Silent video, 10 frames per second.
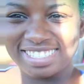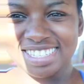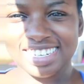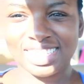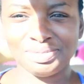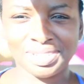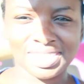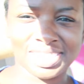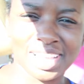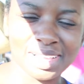See, that's what
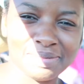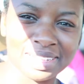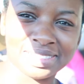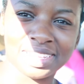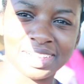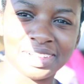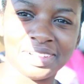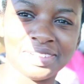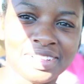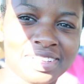he talk about, y'all.